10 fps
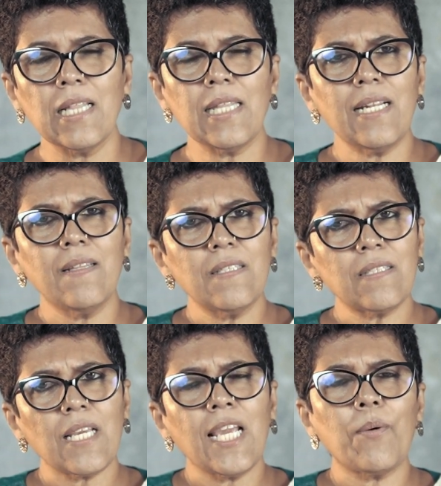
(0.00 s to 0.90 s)
that
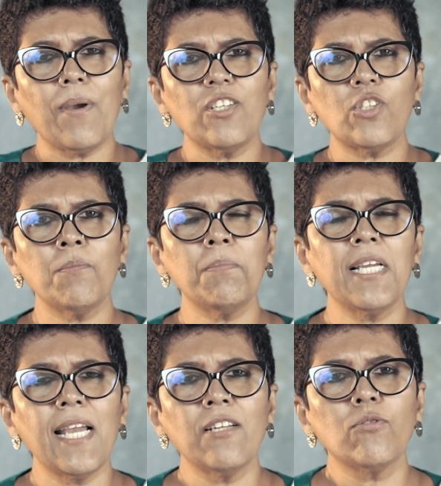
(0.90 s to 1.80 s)
this equation
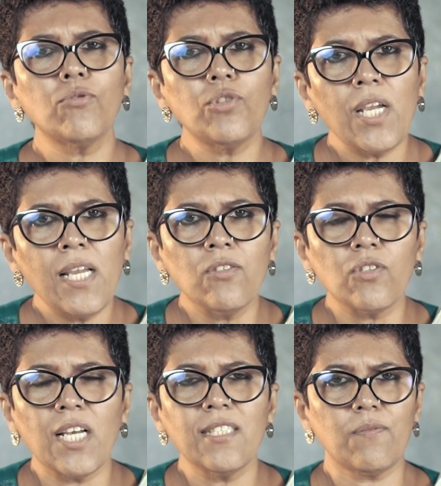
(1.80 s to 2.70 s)
began to
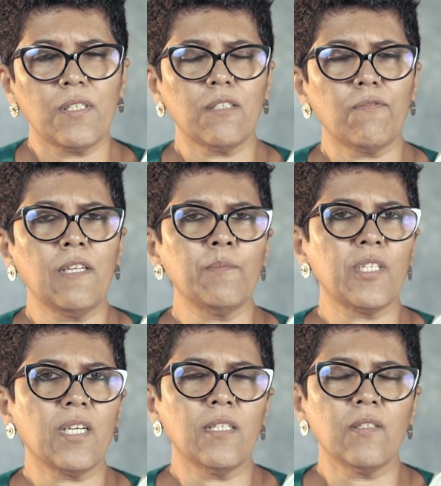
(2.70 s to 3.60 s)
change as far as films
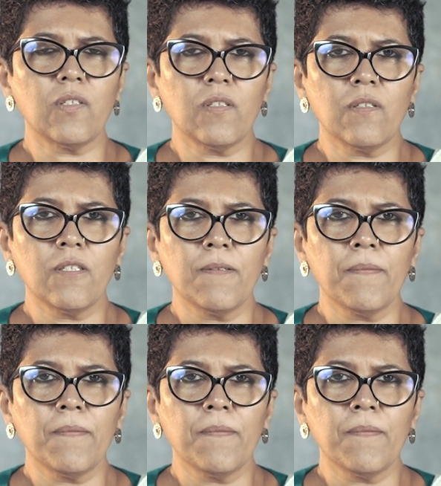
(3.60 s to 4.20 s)
are concerned.